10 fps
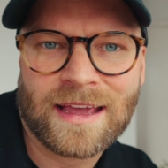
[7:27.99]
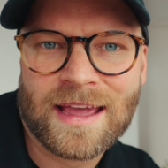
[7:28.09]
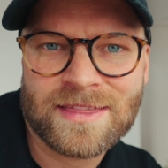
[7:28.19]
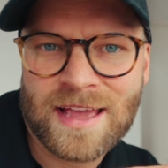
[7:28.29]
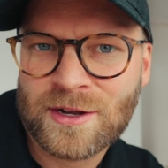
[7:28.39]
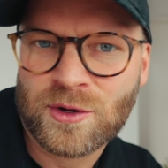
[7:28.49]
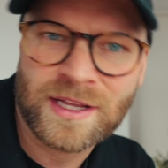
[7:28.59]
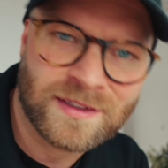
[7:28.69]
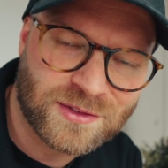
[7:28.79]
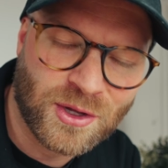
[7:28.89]
and then
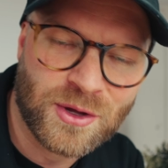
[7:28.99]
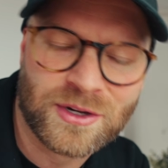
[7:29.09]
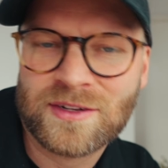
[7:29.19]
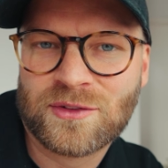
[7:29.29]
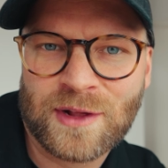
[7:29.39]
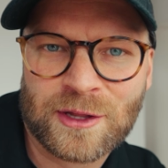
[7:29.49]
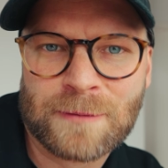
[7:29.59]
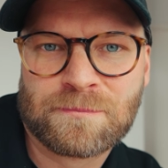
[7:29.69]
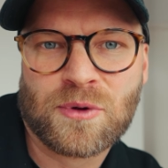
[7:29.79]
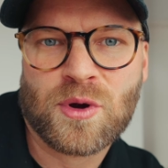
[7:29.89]
install it into Final
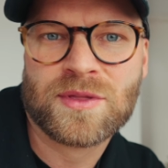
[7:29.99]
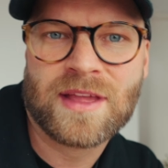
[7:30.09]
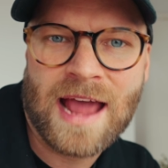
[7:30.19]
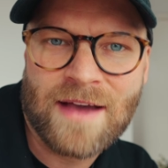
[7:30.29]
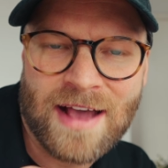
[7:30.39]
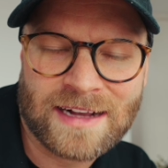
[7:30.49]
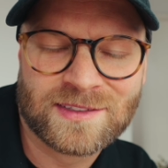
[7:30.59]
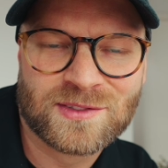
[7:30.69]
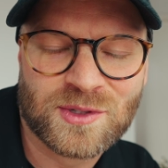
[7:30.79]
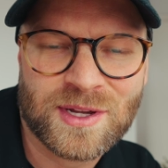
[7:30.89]
Cut Pro and then have
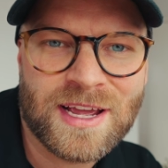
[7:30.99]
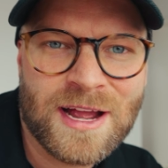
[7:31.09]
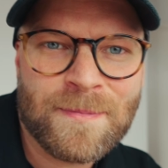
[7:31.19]
access to it.